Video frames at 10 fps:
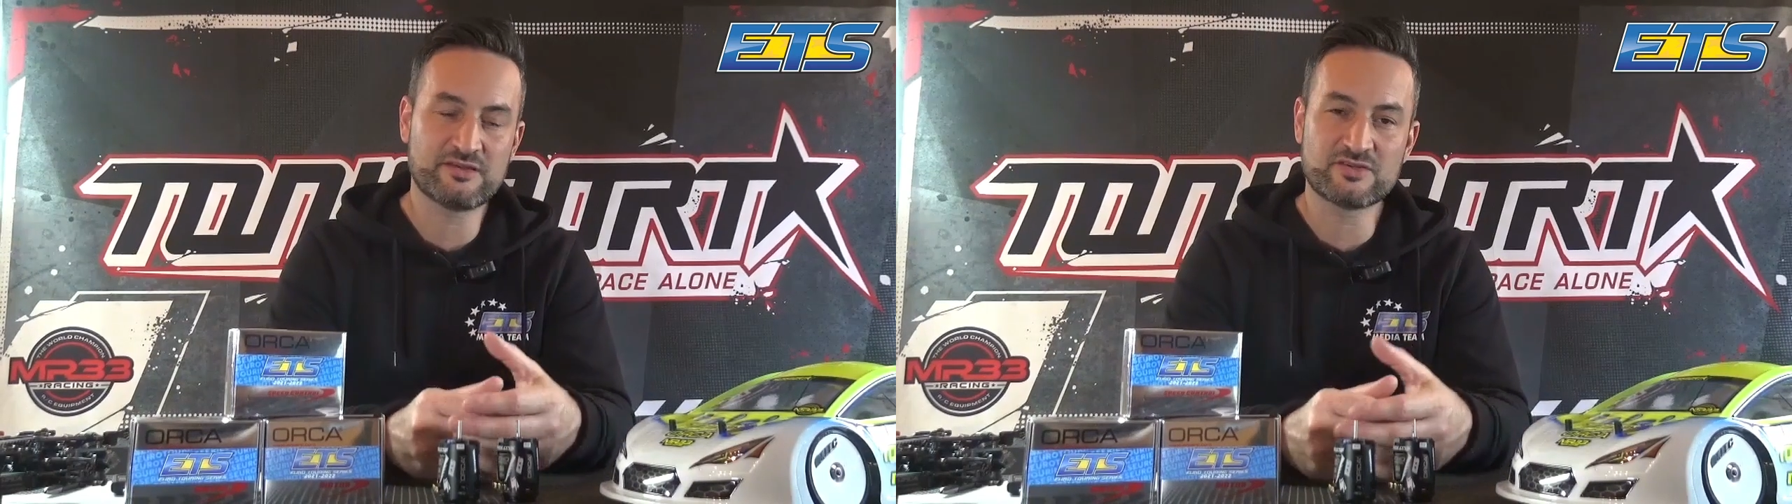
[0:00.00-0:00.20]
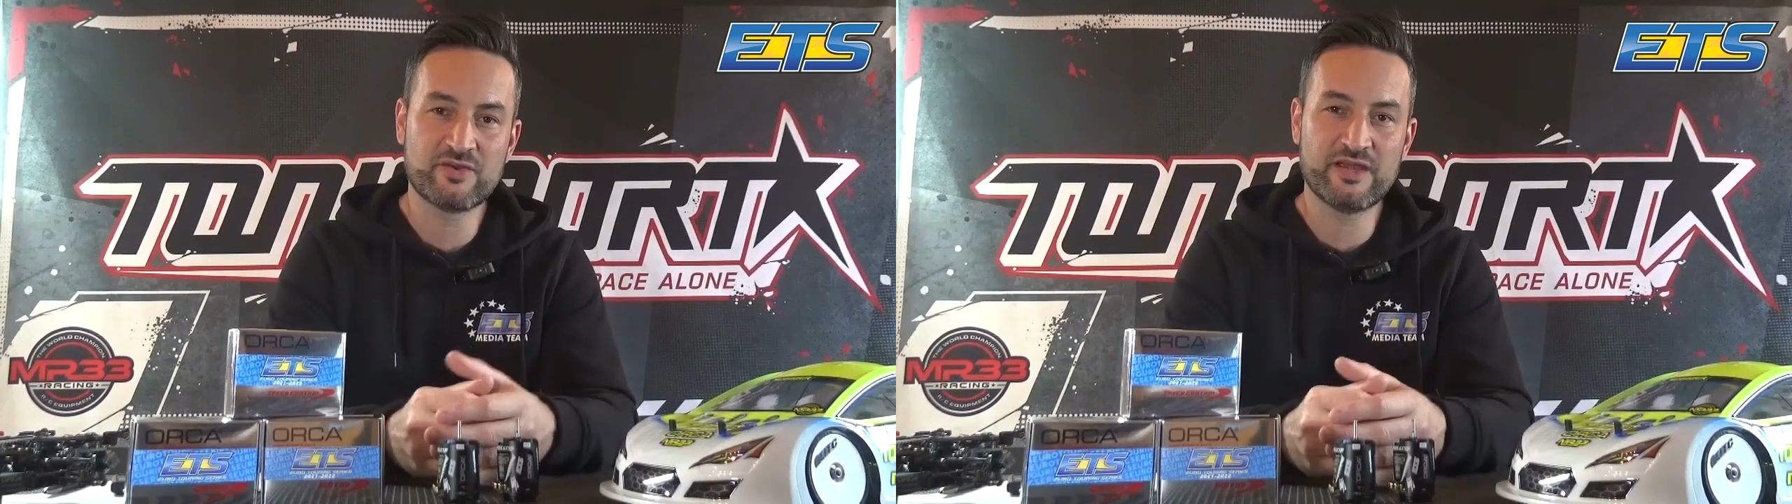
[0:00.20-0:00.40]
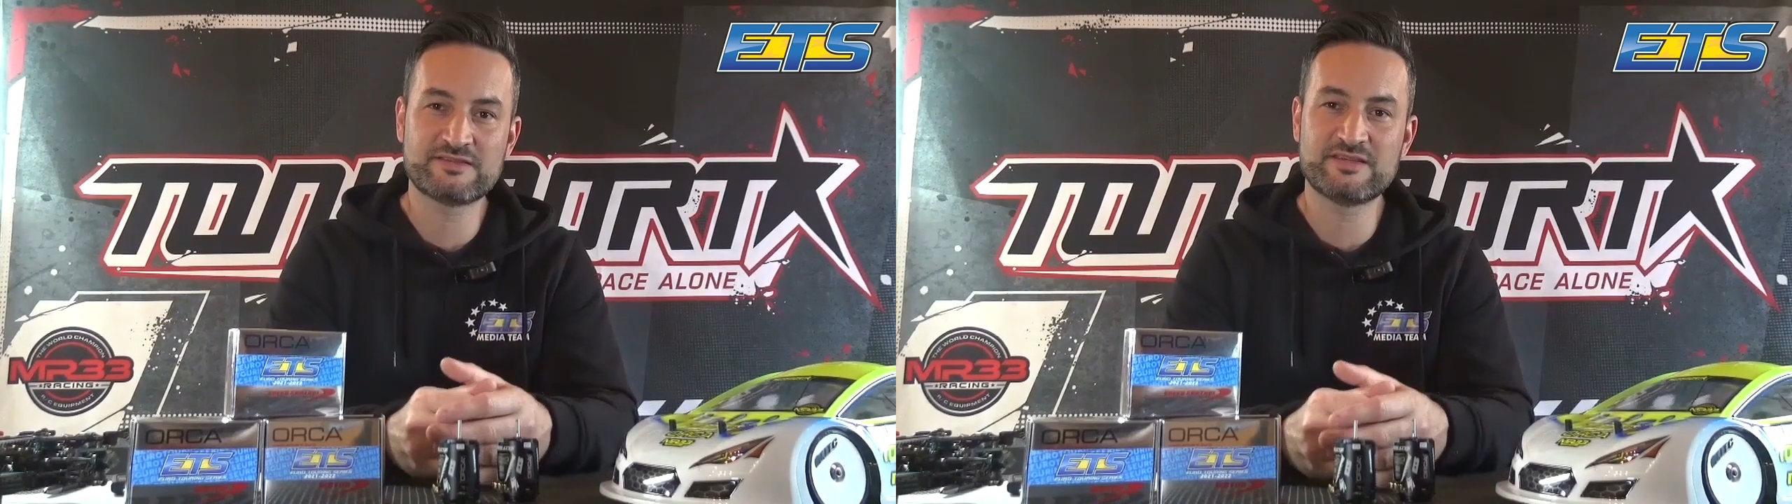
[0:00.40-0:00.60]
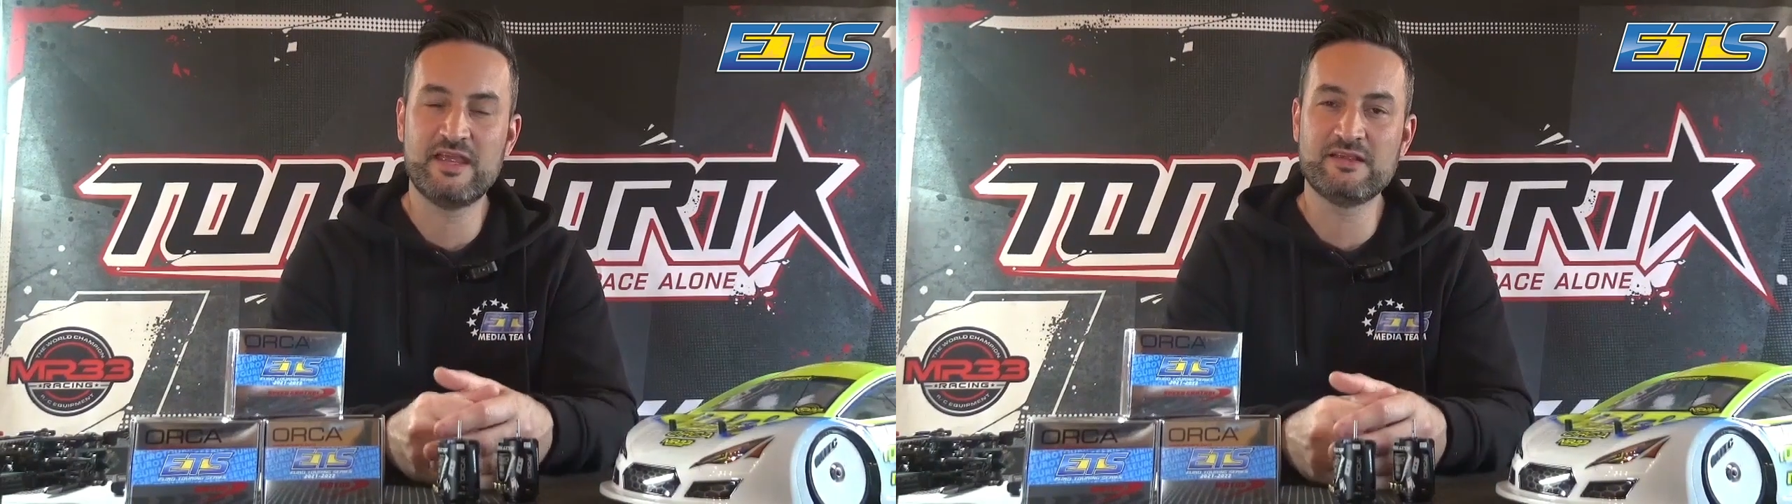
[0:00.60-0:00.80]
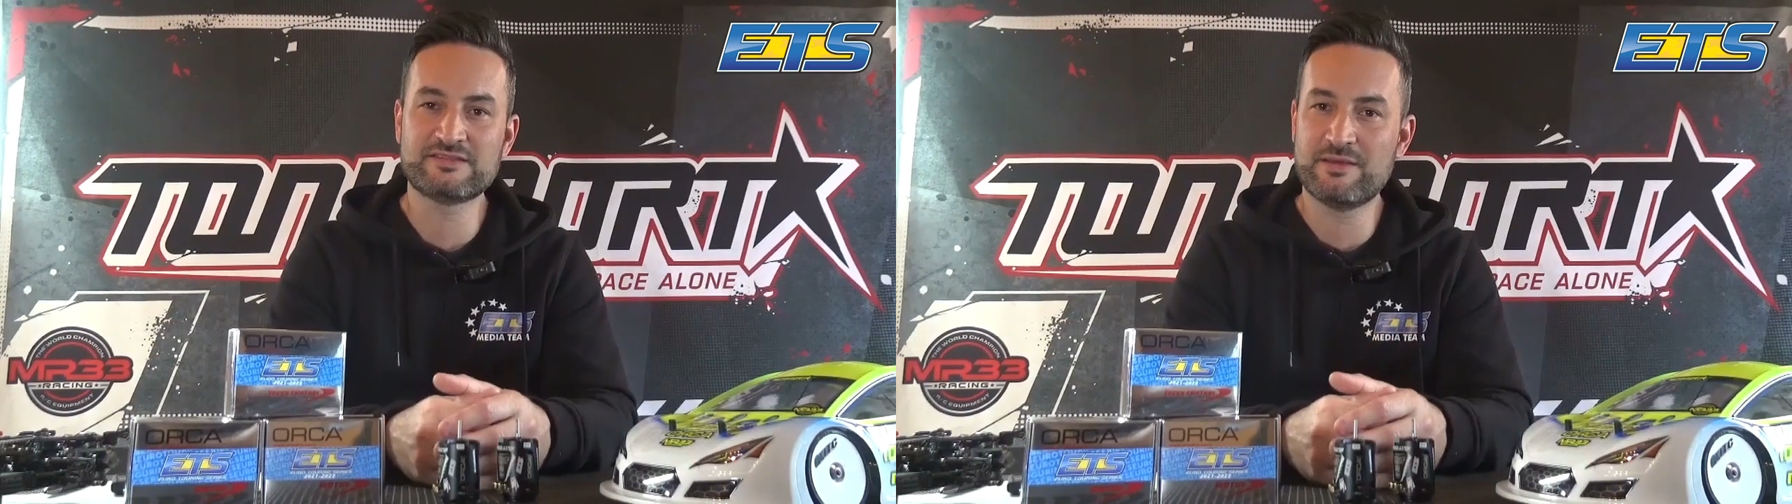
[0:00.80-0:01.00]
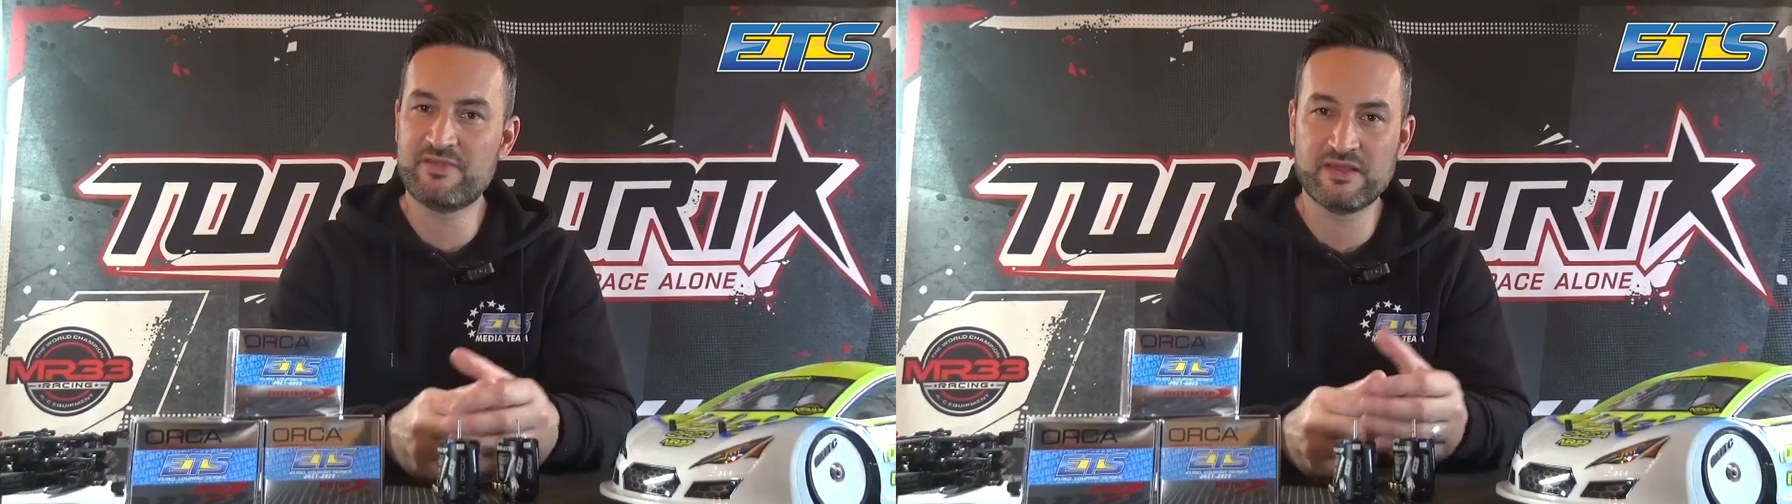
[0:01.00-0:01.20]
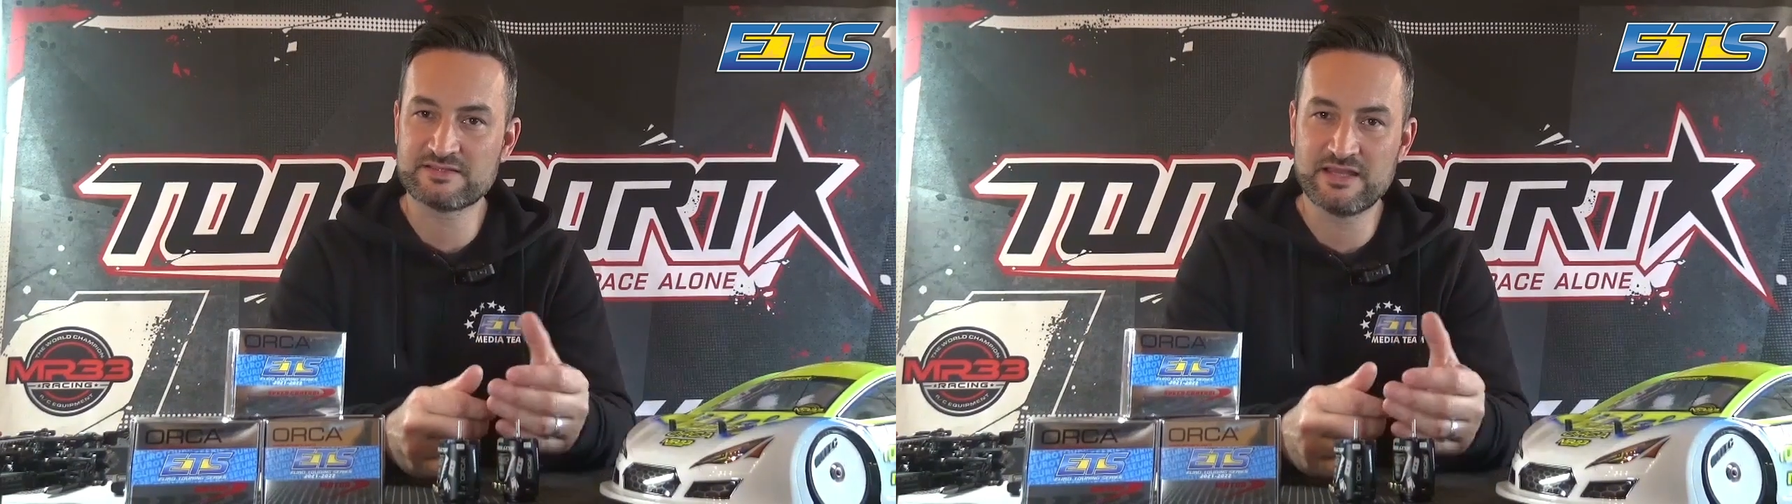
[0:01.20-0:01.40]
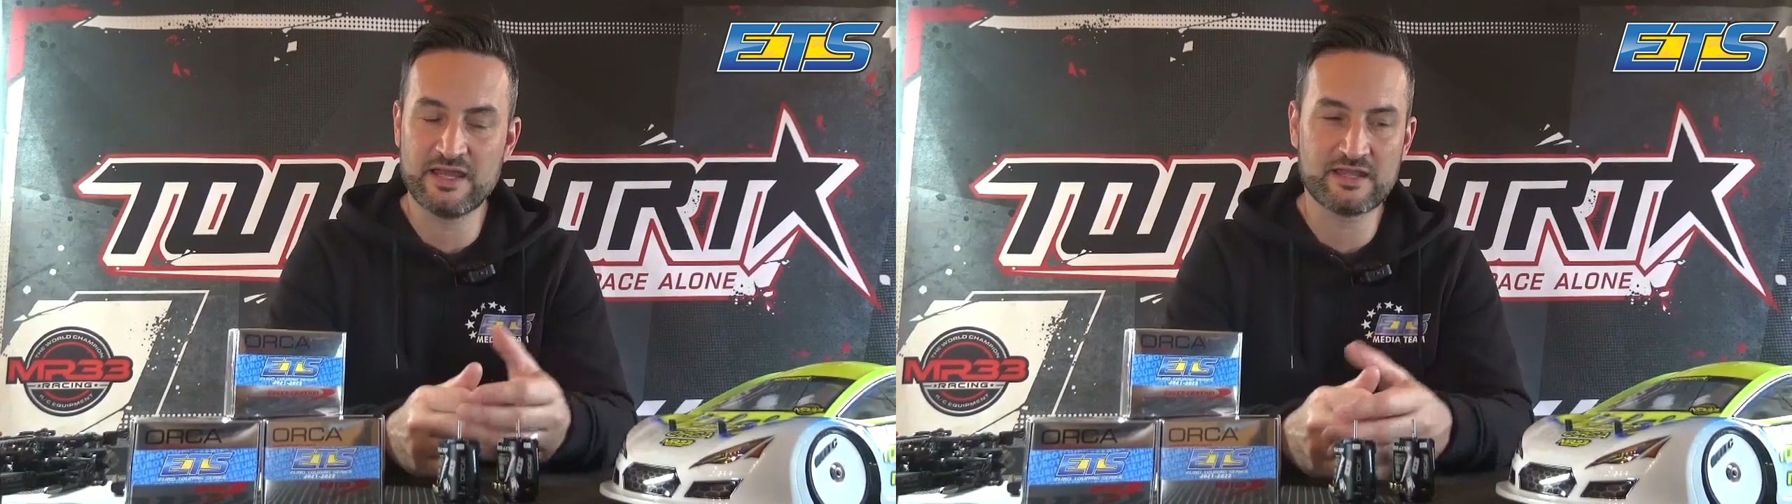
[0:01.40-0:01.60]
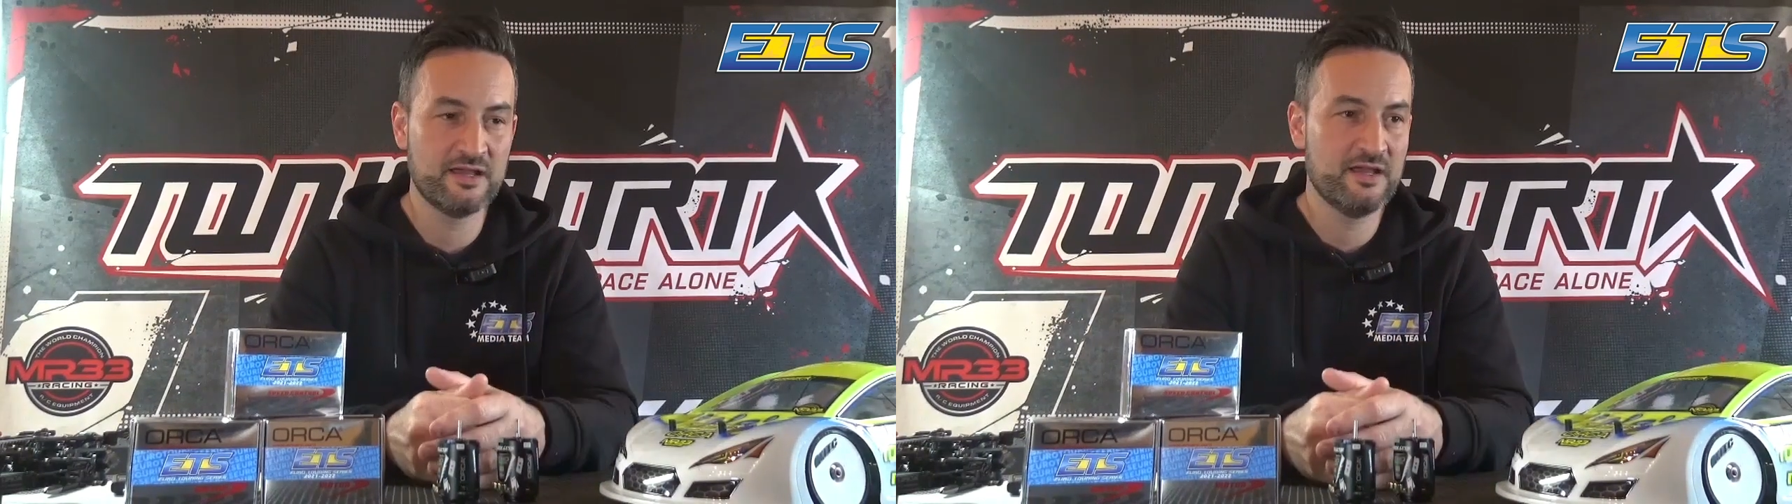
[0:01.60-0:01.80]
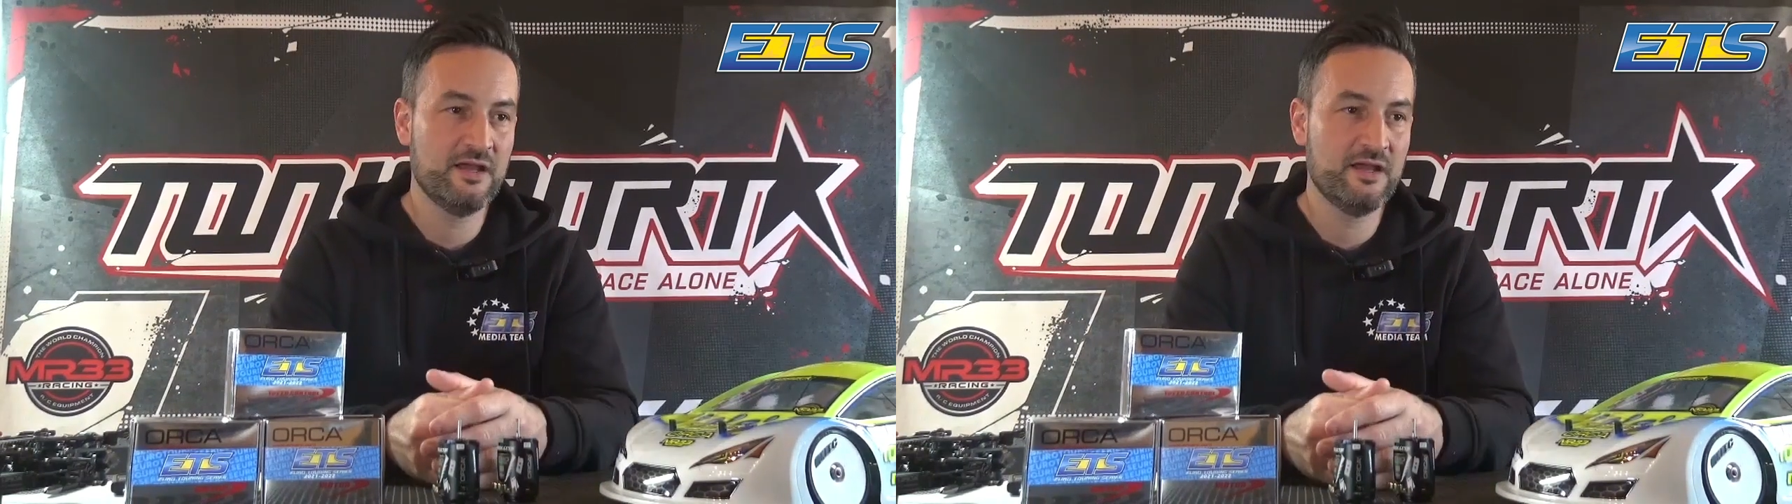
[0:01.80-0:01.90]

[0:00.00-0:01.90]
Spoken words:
at the track saying some things like,